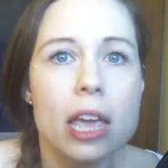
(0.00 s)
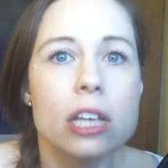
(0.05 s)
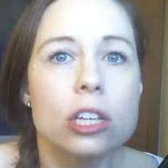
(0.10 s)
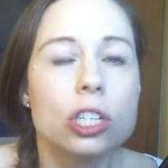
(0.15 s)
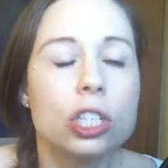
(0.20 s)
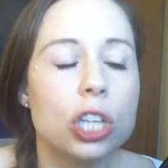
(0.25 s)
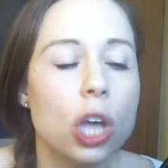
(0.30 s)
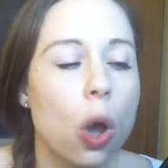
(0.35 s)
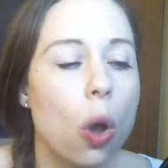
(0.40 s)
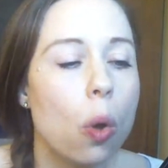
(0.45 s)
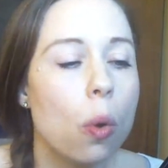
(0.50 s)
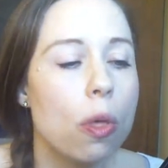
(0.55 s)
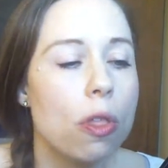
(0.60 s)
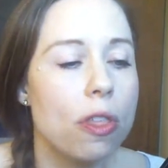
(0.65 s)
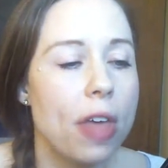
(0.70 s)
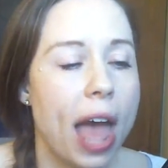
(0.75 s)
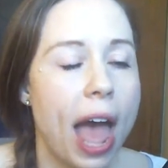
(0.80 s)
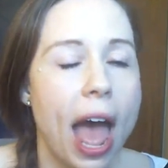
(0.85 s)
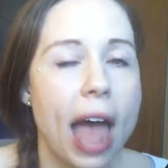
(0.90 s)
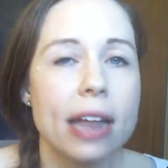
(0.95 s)
so
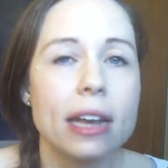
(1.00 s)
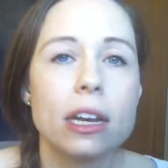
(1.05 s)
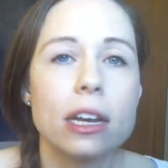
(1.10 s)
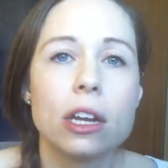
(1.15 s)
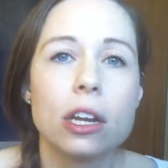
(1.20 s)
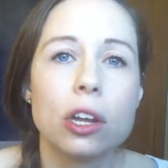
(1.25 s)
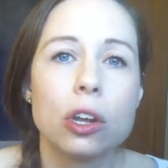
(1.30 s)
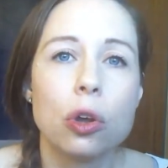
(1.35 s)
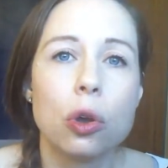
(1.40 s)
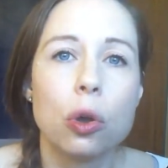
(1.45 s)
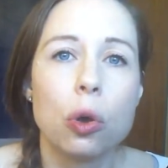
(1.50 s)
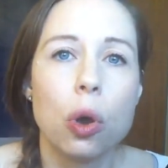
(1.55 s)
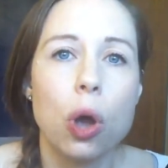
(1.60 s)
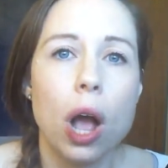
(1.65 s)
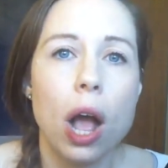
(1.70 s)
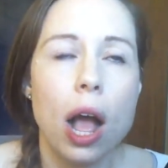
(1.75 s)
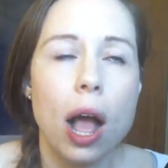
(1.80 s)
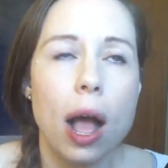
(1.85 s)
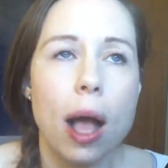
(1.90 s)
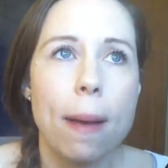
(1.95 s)
that
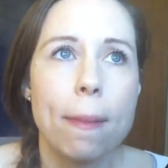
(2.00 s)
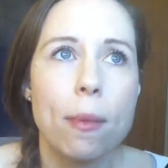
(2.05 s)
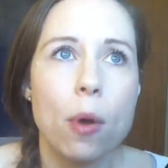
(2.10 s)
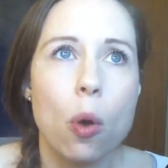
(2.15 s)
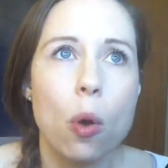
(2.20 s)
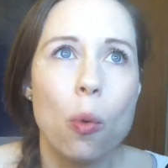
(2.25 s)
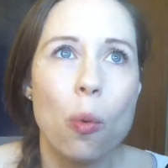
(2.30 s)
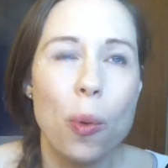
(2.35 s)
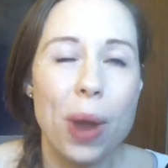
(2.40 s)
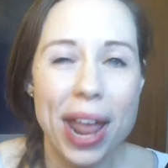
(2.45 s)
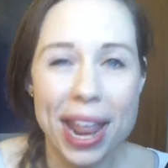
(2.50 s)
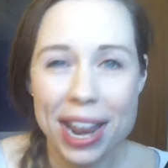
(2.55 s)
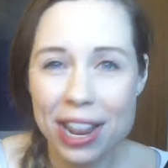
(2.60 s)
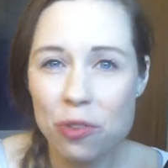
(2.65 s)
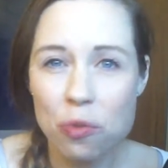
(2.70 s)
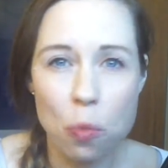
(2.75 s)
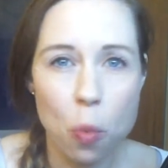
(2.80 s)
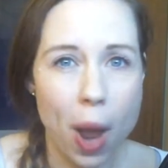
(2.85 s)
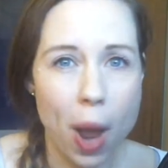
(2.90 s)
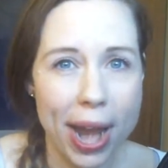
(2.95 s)

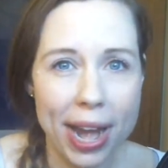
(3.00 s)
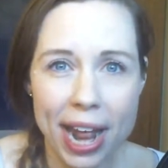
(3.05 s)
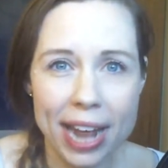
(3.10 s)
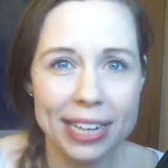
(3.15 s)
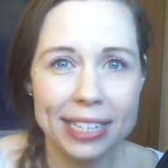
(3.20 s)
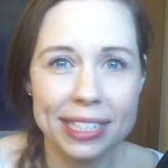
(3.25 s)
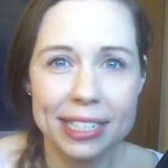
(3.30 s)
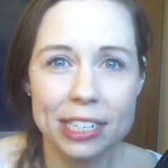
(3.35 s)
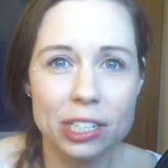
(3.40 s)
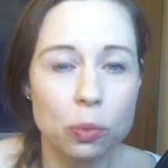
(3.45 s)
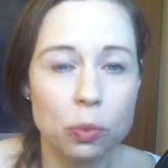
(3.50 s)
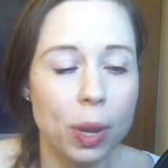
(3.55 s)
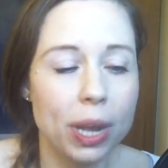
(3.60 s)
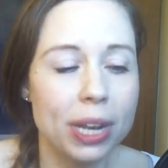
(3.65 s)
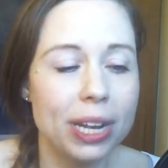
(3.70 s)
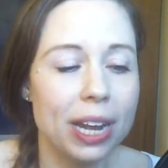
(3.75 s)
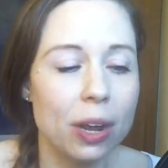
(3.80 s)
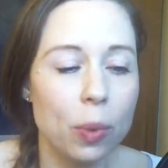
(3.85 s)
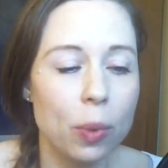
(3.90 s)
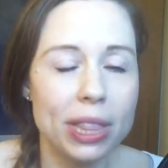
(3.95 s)
when white ISIS,
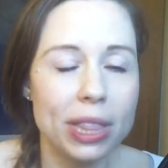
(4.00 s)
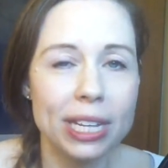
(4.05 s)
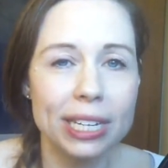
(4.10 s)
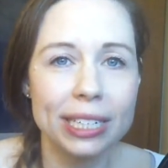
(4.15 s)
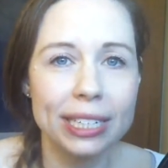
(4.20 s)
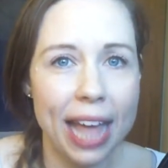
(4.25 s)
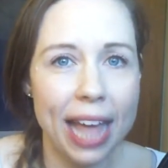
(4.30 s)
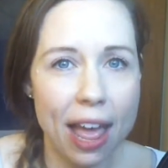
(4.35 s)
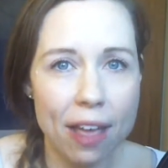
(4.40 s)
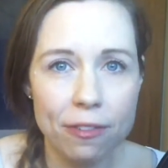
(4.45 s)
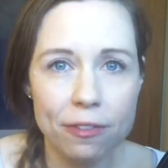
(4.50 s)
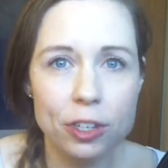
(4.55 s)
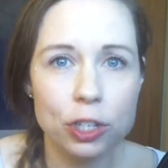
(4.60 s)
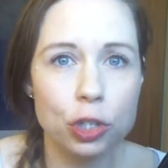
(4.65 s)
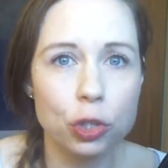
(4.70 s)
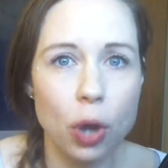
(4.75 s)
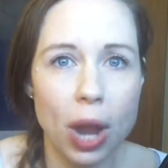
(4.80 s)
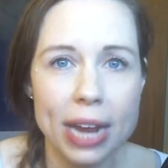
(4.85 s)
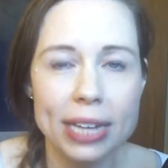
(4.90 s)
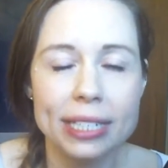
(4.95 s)
when the left
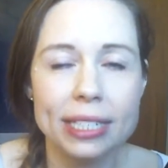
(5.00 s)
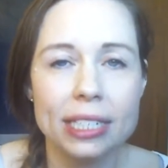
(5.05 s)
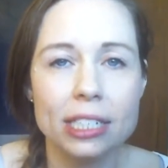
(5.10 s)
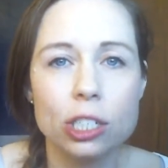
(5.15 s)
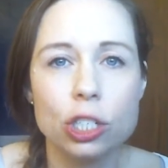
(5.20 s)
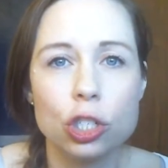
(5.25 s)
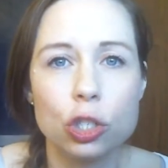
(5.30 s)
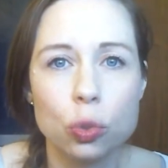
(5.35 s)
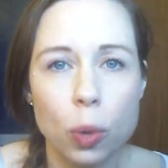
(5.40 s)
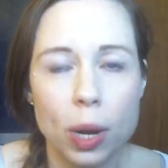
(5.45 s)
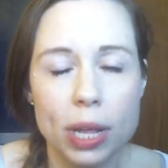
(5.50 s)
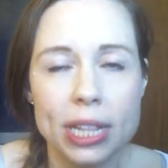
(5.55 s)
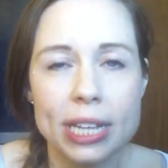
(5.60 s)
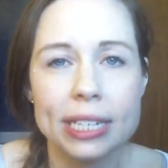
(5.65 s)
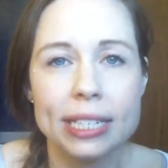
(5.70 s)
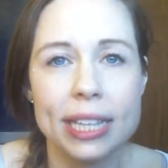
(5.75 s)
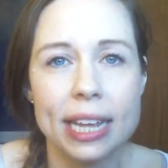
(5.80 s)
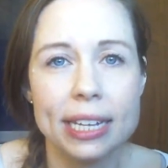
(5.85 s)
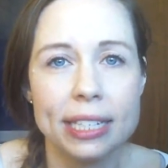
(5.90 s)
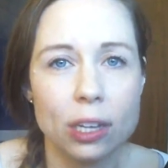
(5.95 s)
tries to destroy
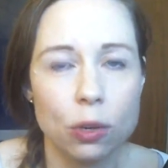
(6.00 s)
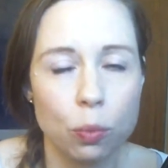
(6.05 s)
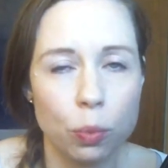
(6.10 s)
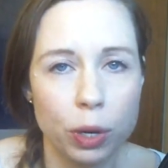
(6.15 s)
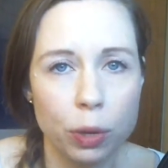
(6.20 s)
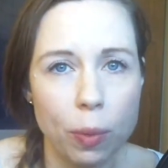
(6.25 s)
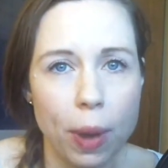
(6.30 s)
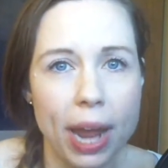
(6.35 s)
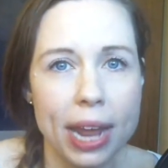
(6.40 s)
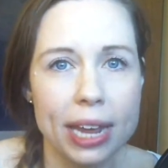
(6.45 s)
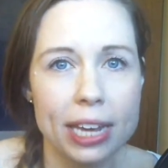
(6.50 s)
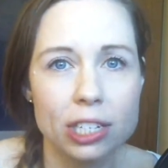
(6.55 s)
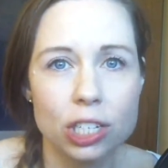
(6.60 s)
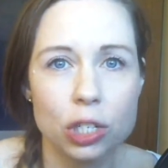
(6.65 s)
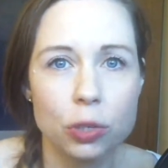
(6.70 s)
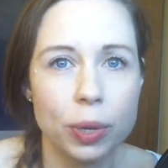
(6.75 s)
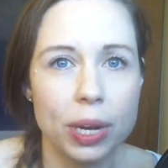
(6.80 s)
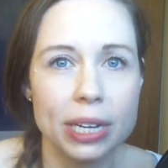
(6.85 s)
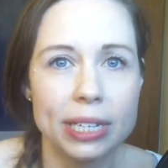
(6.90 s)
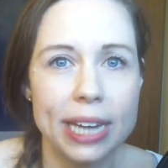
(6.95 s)
these things and rewrite
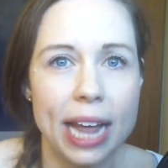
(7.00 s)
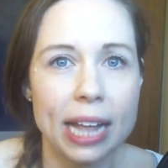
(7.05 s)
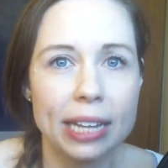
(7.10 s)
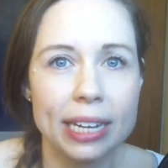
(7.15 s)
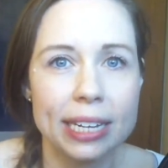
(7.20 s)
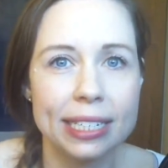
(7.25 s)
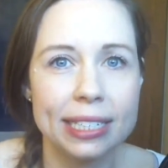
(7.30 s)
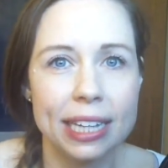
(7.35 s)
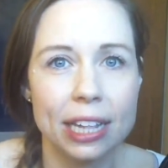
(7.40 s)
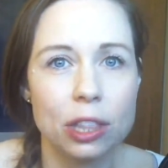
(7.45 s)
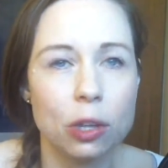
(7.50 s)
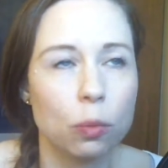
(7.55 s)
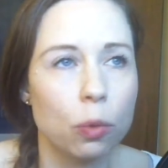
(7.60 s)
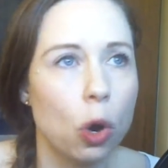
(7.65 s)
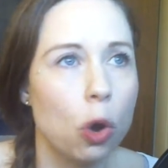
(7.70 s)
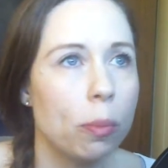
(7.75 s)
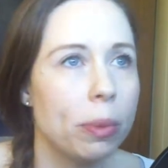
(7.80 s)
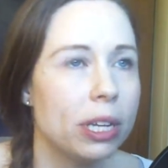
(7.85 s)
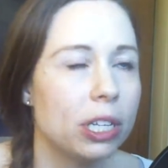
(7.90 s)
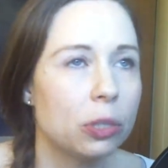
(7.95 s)
history and tell us that the
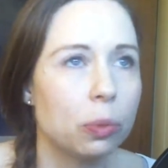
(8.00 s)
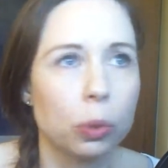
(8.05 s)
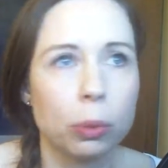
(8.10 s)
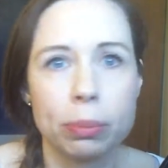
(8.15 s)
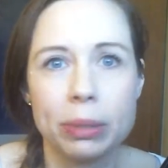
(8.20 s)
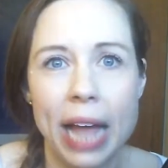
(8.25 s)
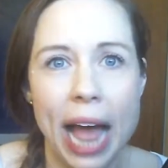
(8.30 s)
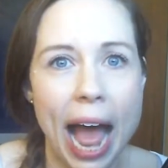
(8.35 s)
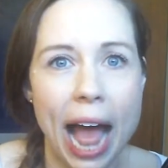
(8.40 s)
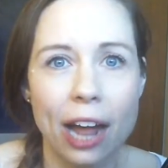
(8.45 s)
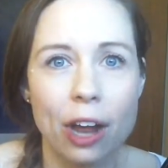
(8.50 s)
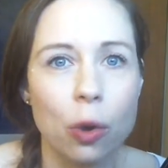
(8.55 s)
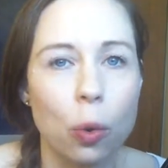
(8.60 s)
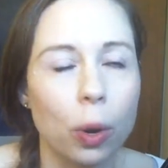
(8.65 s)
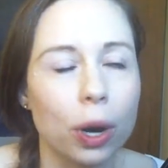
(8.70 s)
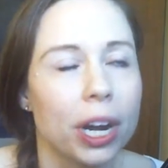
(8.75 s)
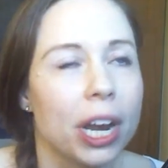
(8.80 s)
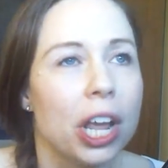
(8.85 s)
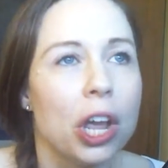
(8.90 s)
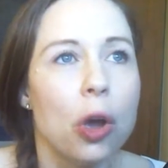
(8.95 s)
Romans were black
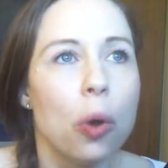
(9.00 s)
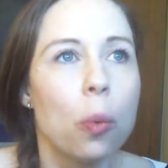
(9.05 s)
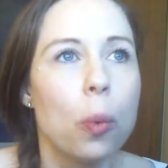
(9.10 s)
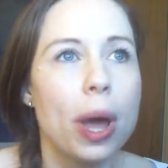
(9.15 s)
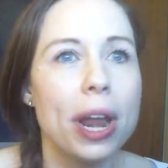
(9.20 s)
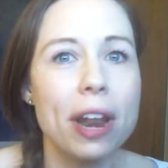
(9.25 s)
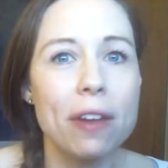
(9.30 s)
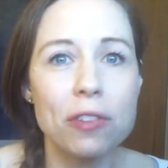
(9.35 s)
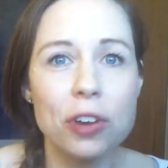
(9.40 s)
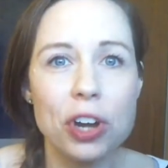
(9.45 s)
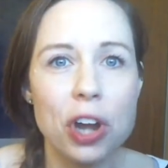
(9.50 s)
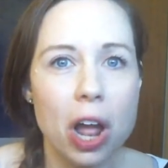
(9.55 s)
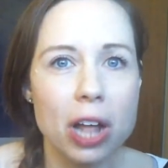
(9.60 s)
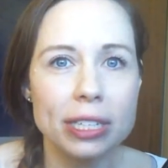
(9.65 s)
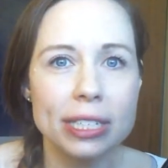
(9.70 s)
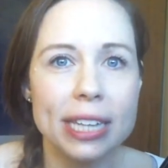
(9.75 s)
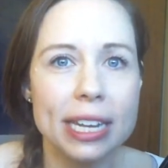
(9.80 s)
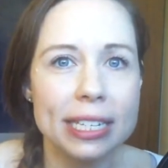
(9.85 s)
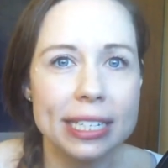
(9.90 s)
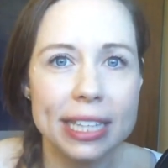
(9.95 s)
or whatever
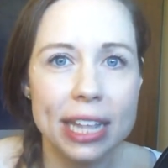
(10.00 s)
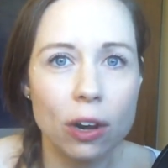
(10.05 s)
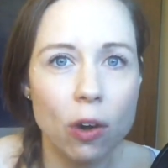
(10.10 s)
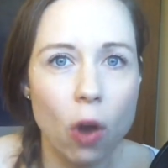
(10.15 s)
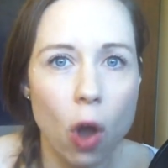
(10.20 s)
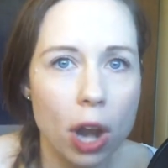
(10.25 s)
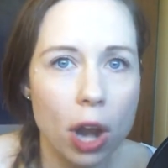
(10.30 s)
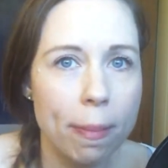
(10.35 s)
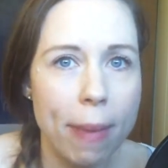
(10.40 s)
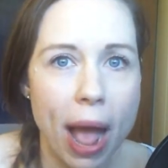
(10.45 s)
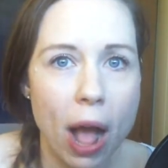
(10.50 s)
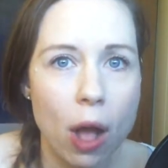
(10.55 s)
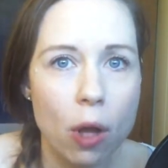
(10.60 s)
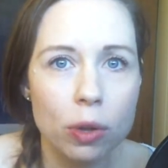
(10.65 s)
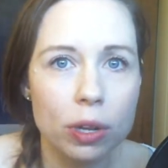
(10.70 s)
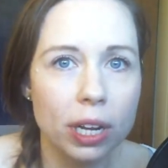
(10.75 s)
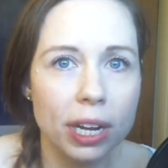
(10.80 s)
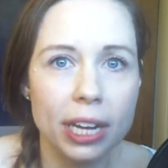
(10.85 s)
nonsense they're on about,